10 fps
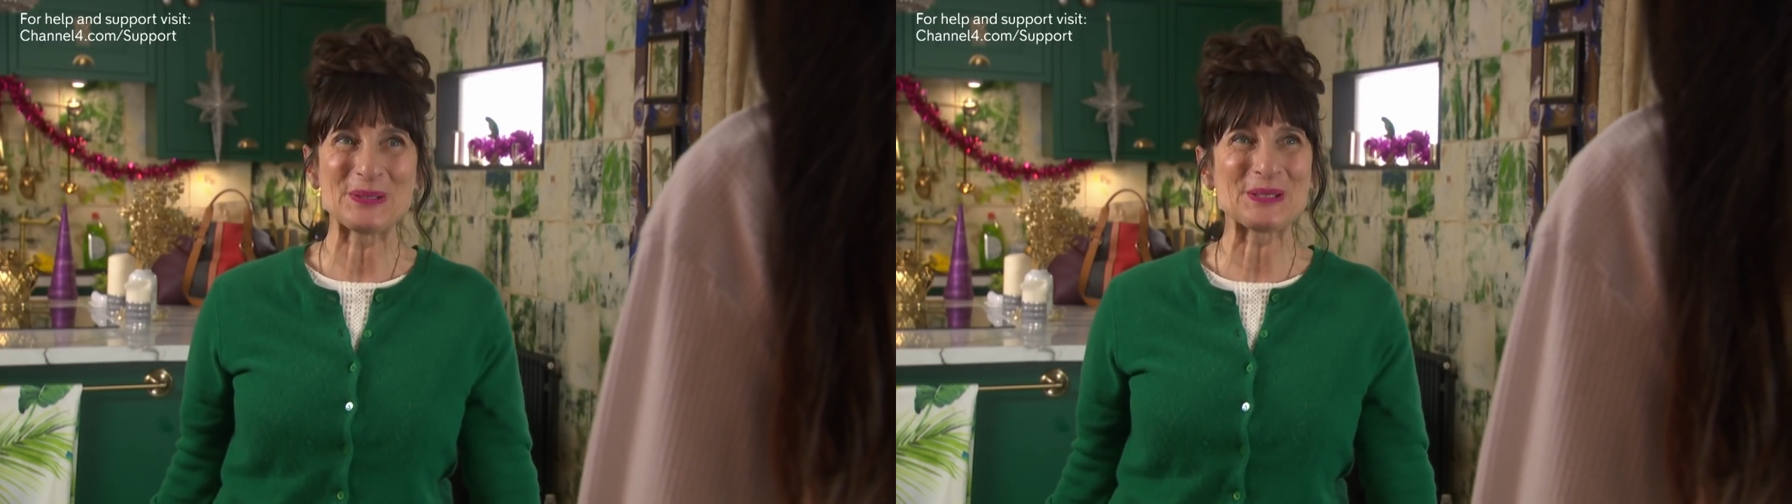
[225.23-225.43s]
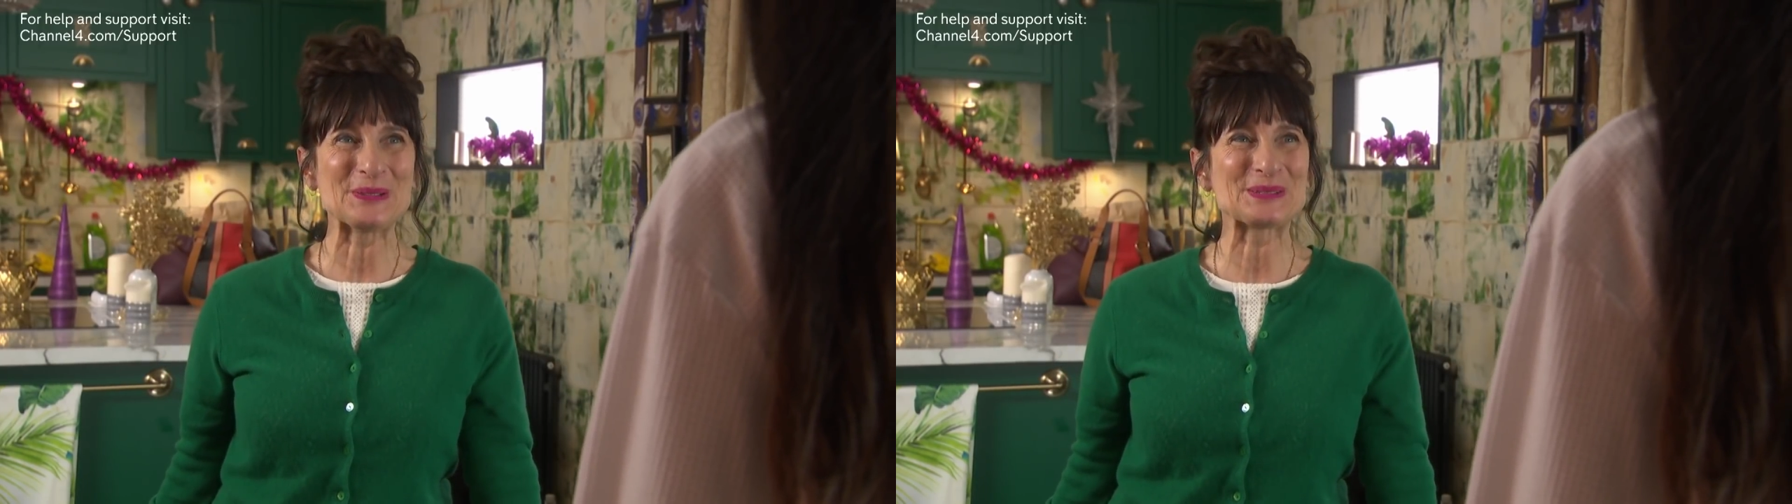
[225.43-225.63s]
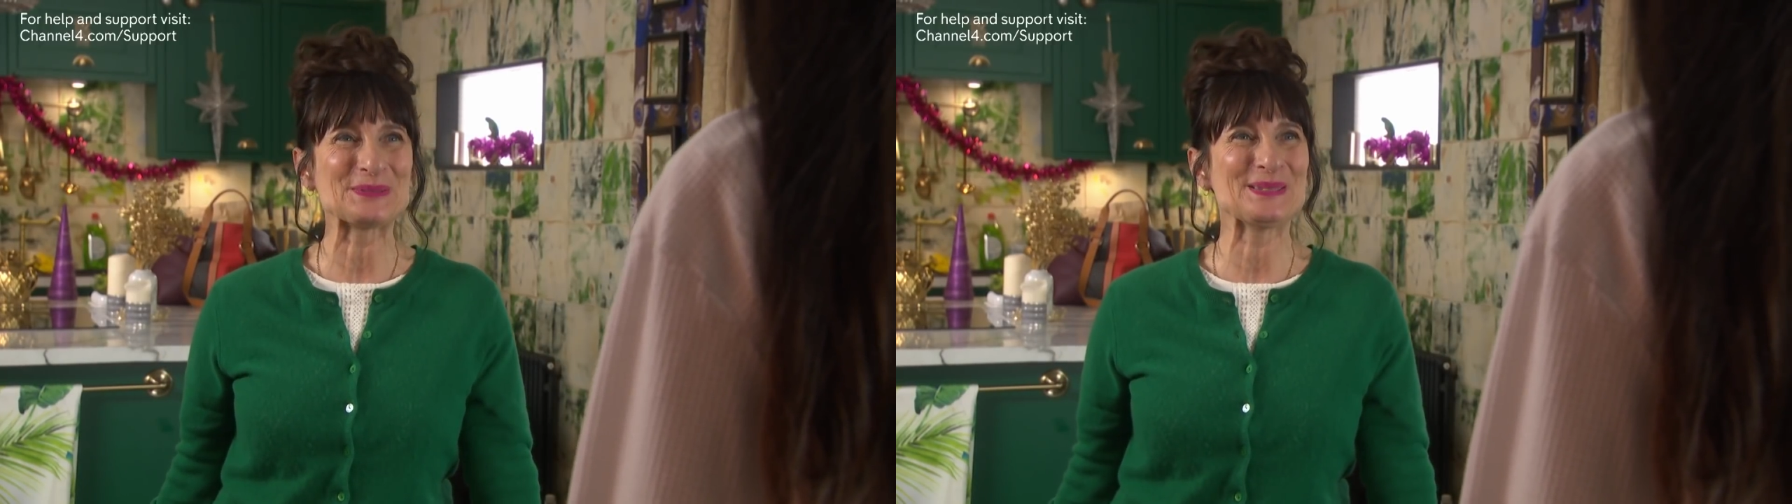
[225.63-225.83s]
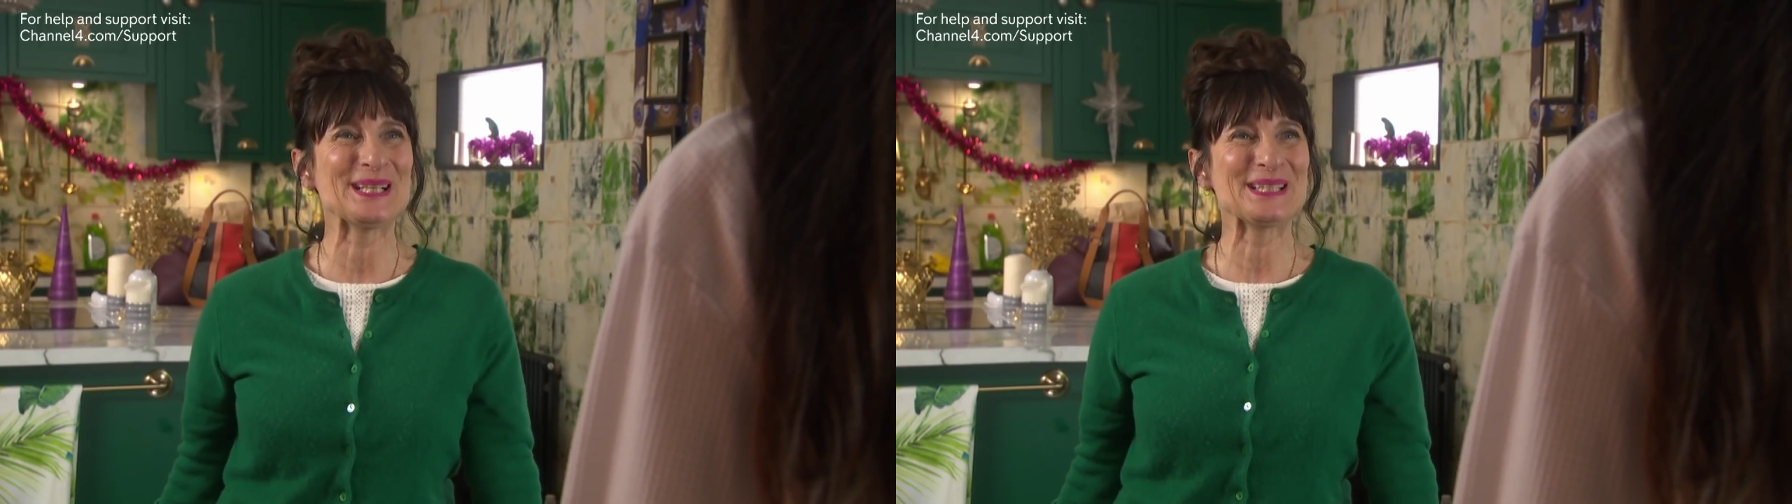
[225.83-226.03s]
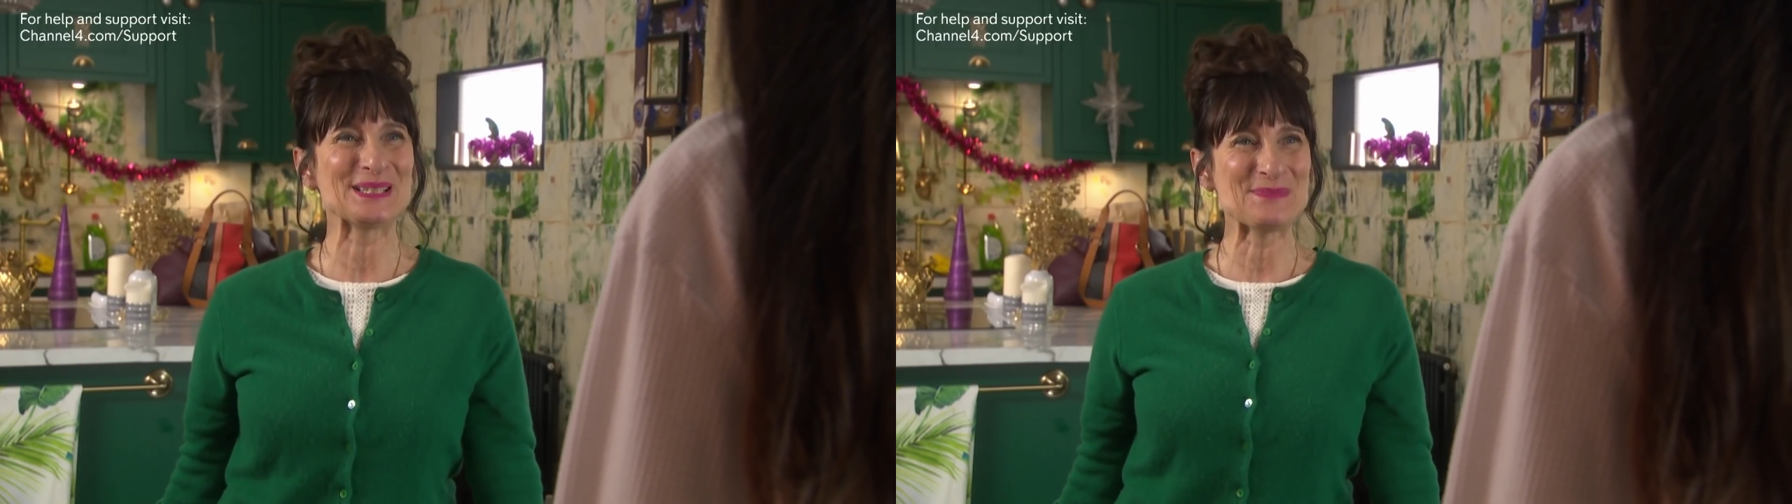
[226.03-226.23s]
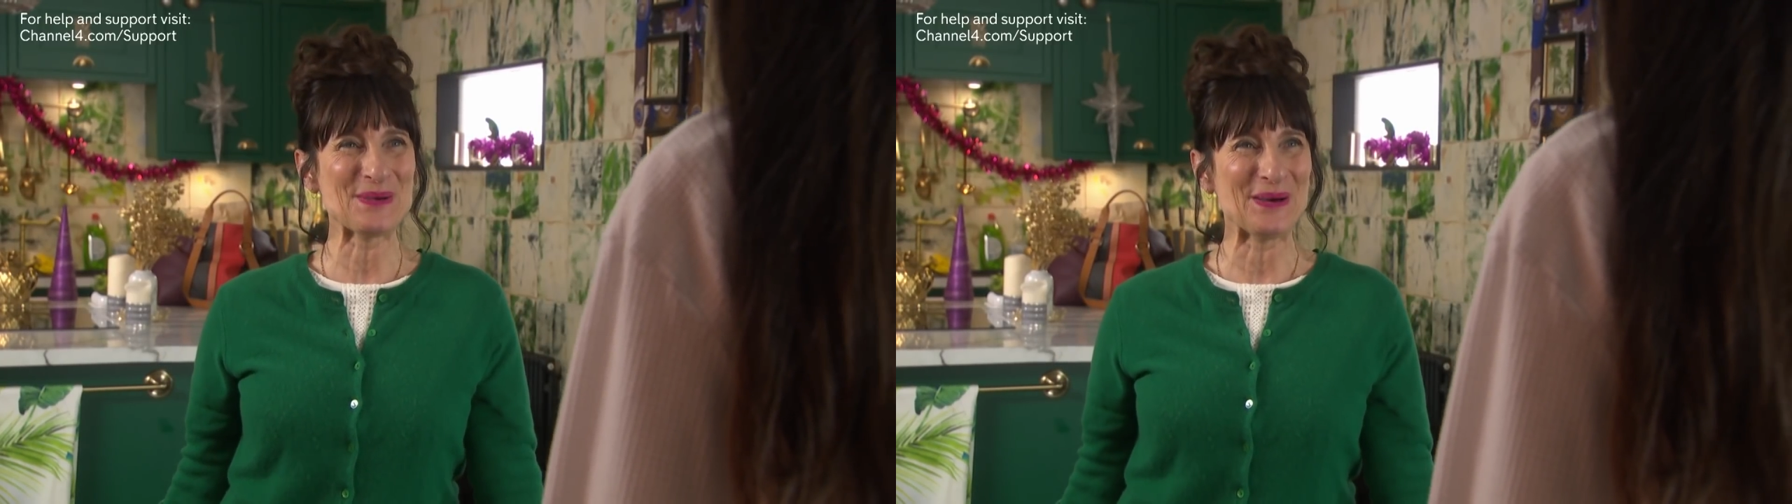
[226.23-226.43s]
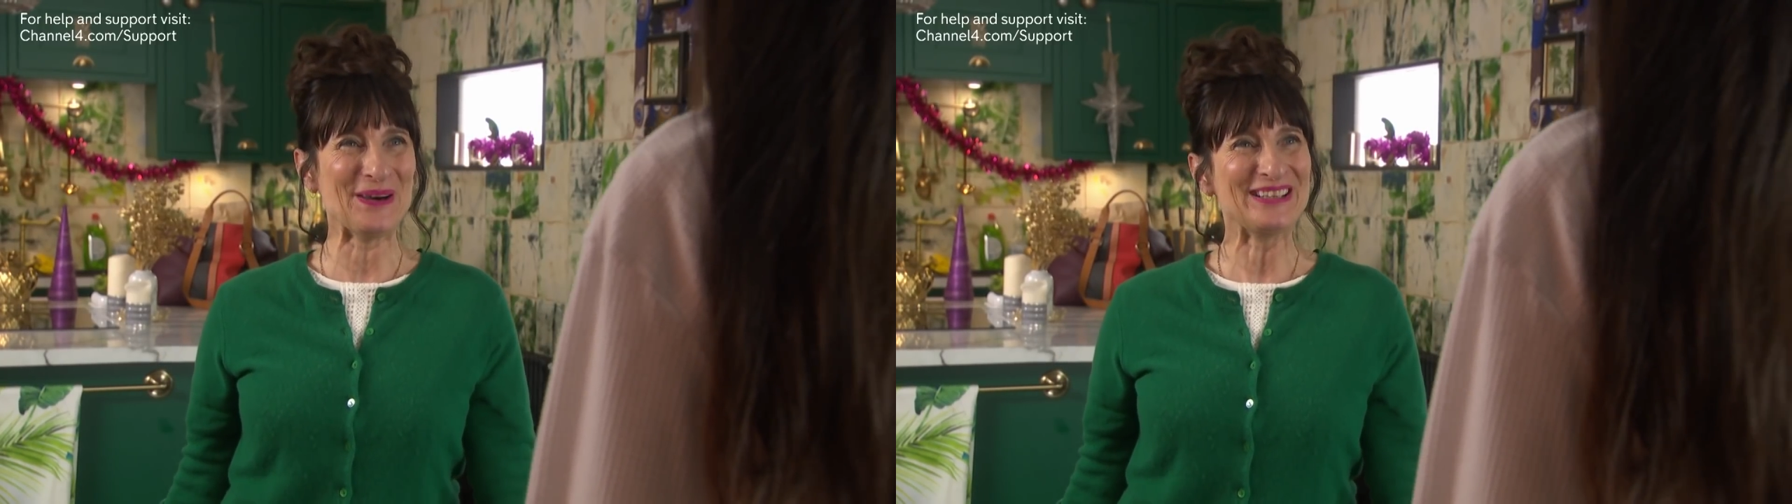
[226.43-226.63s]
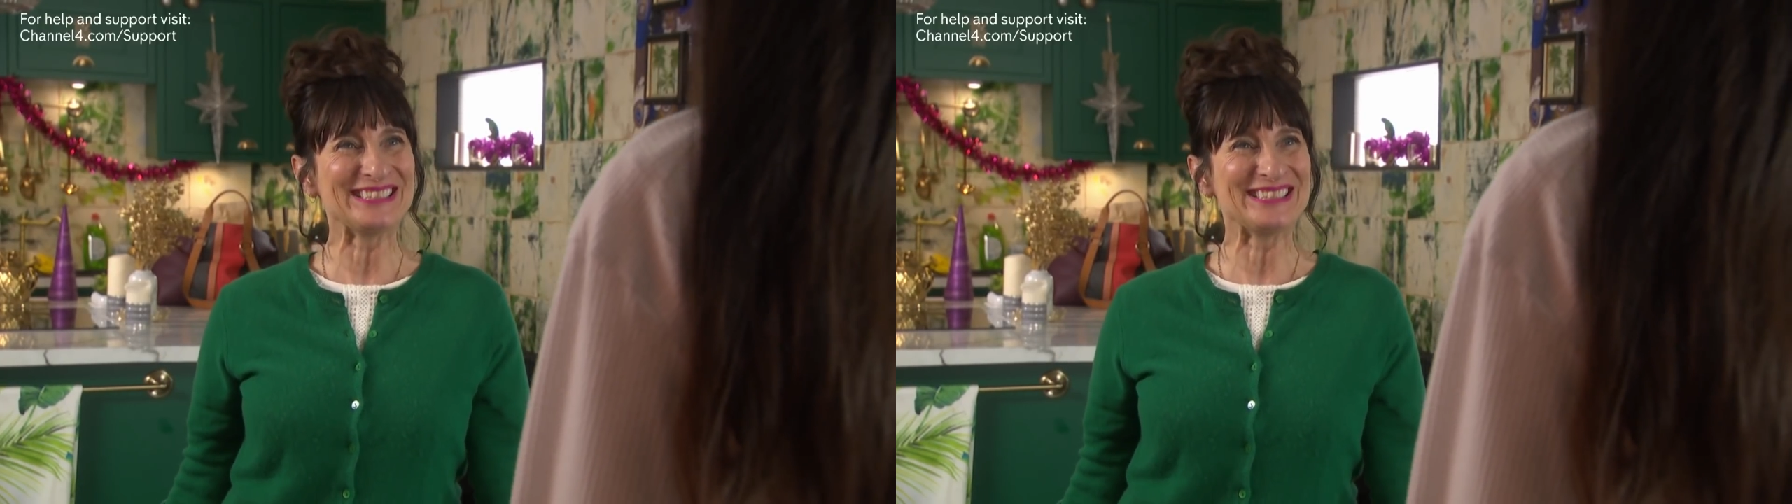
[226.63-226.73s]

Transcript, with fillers: Goldie behind the bar.